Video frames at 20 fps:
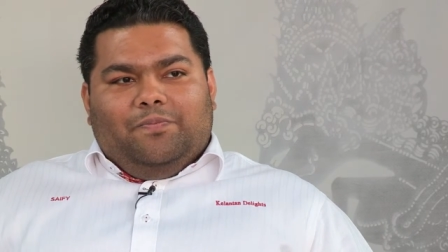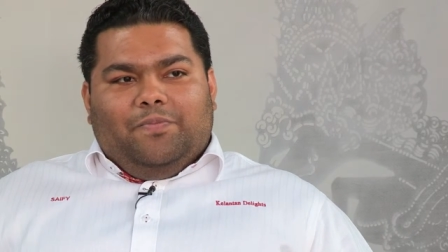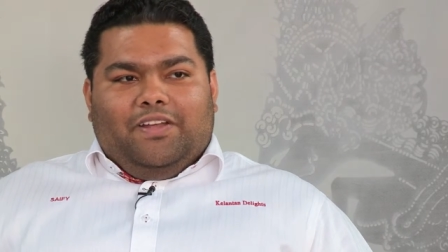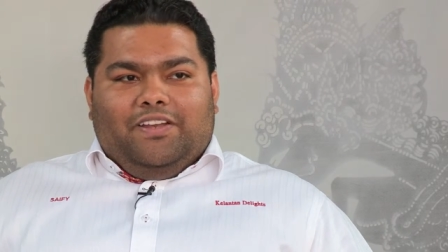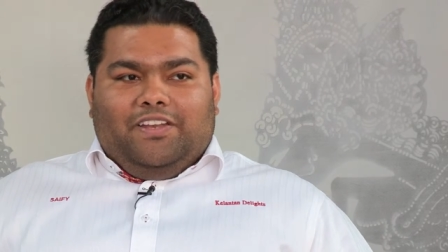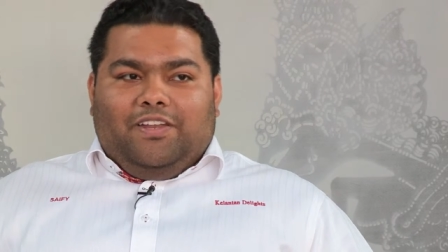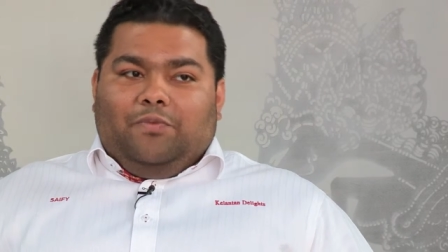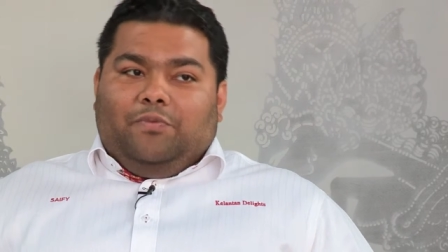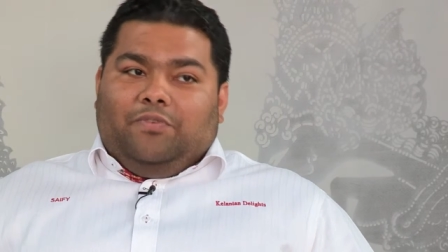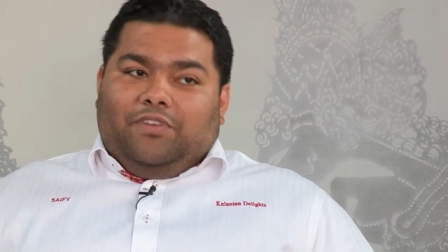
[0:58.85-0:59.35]

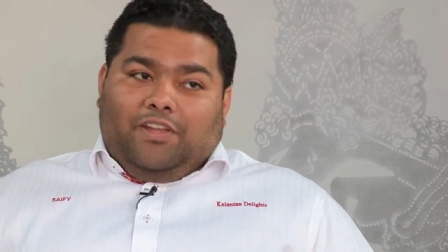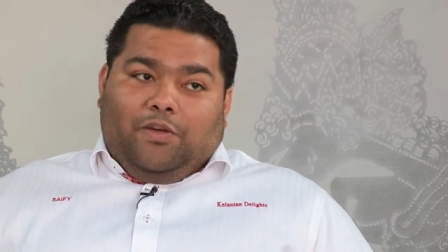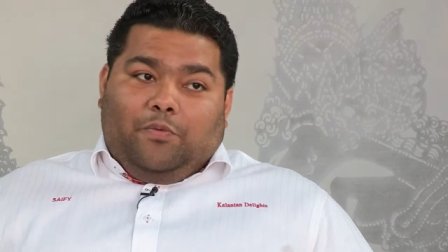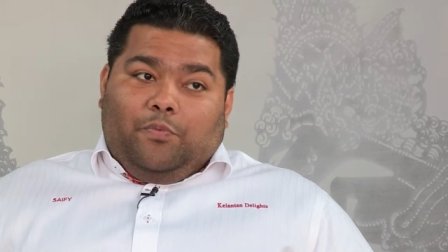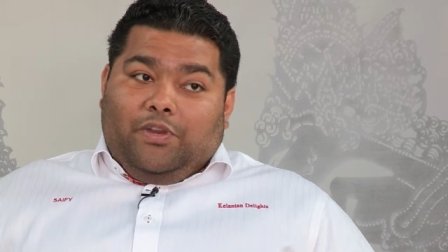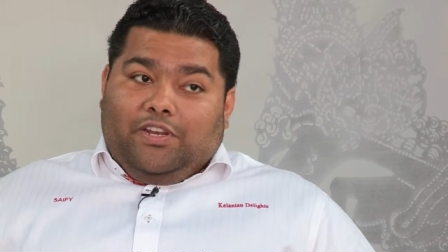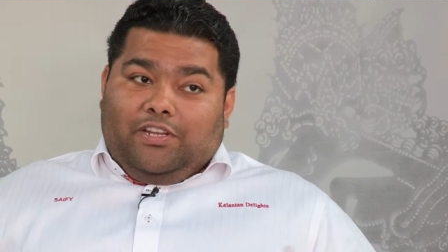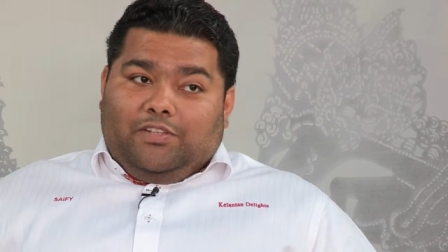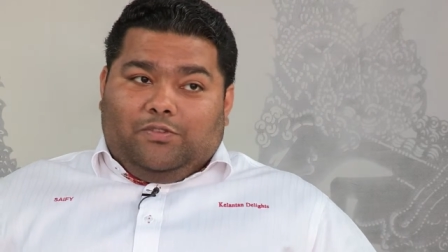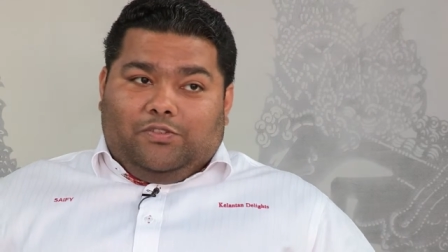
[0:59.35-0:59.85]
but they, they are
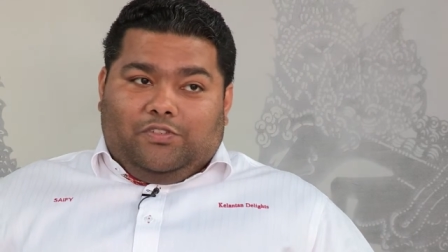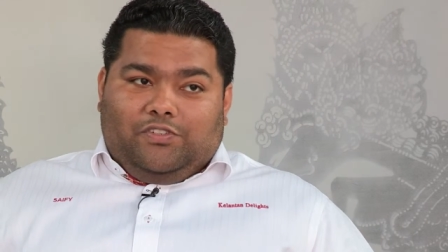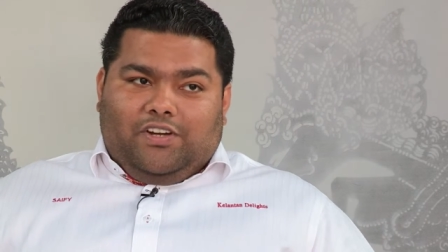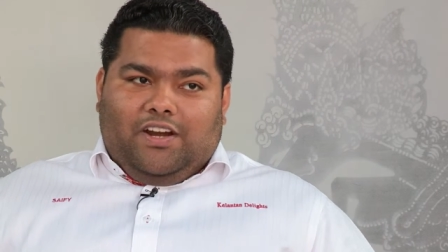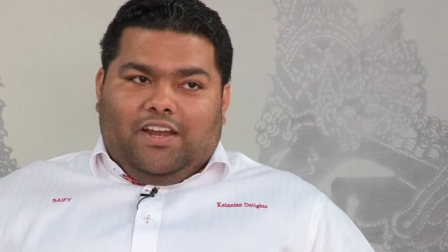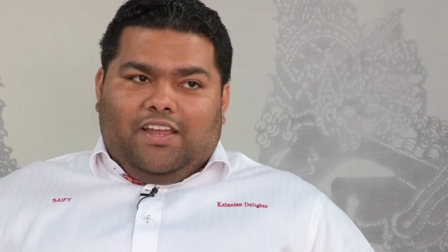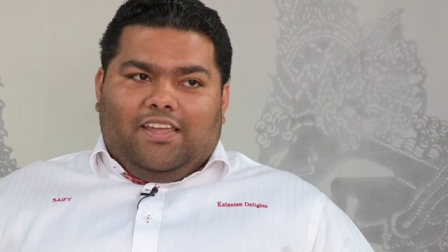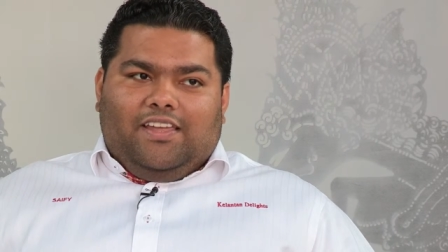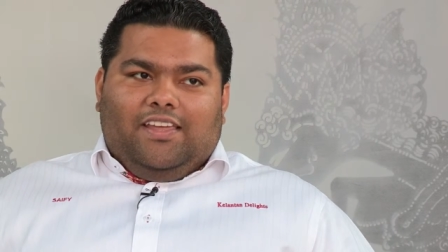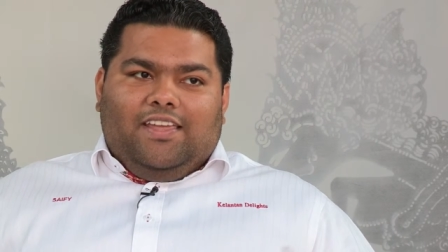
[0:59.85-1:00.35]
willing to
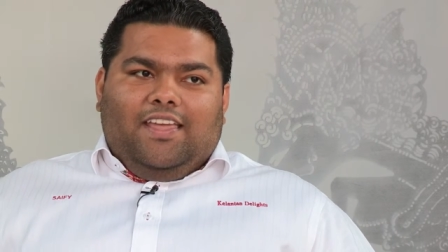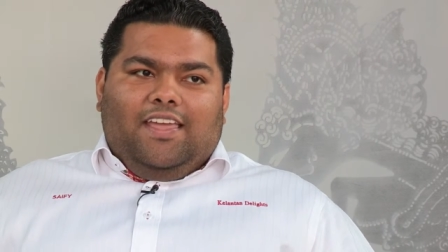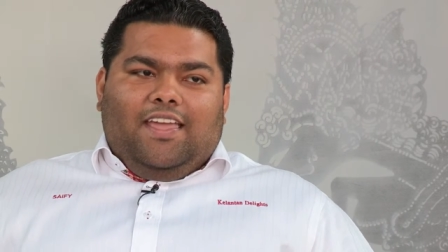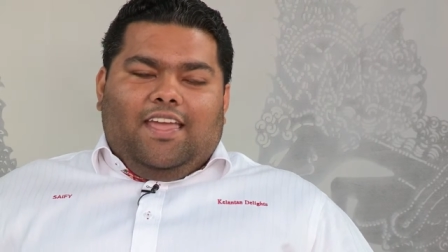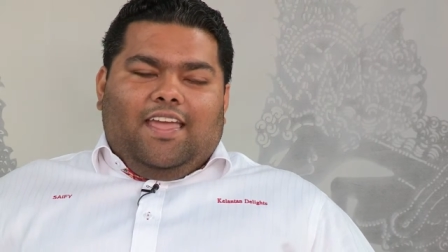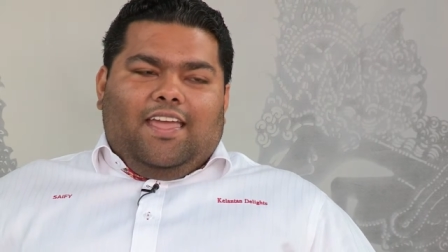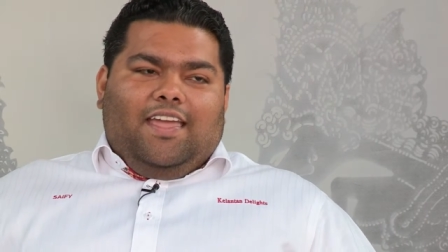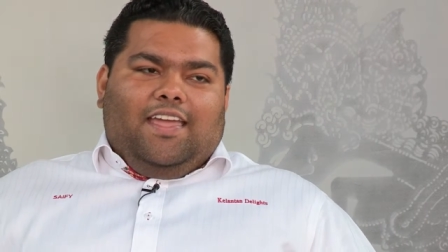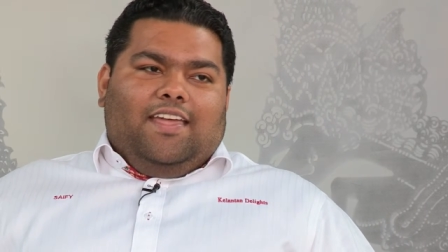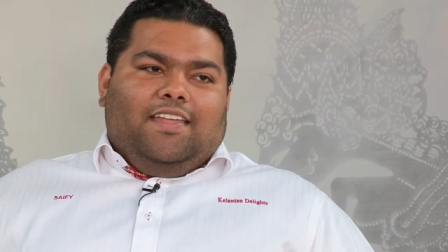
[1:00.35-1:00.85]
try.
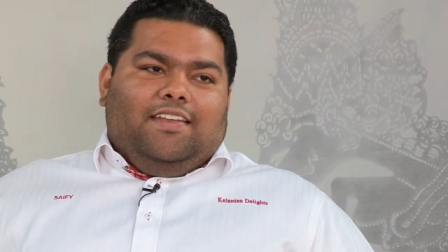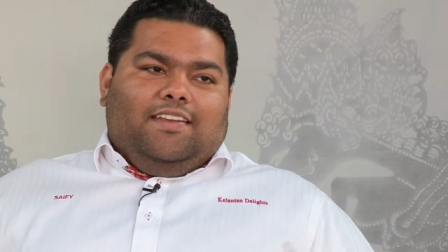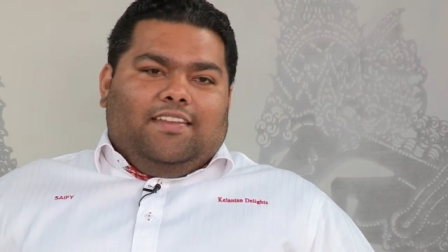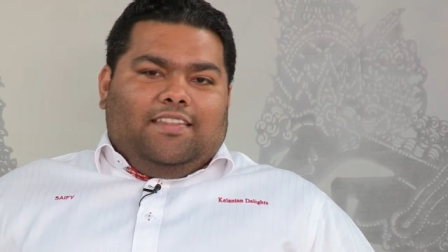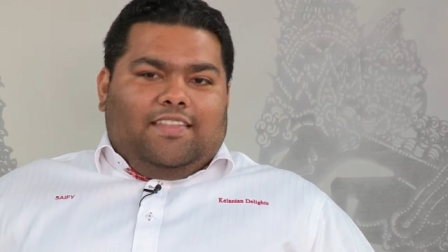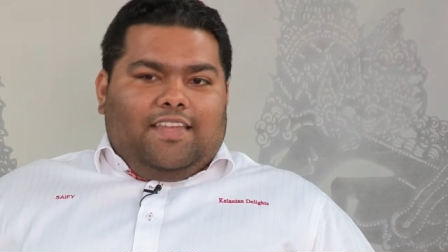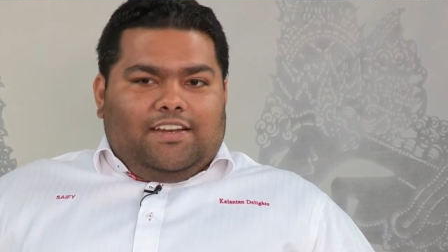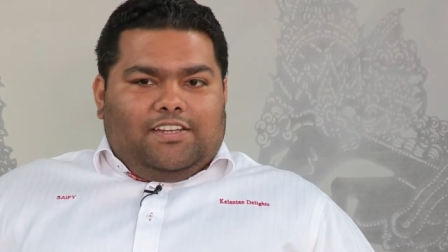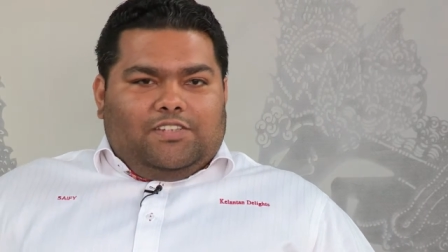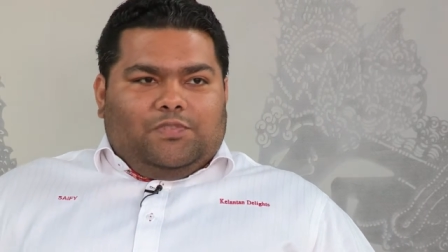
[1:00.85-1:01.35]

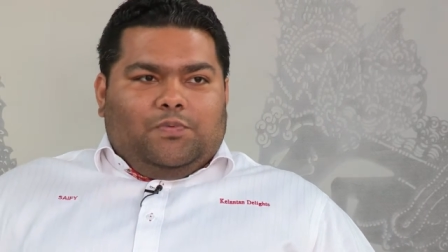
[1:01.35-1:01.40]
And that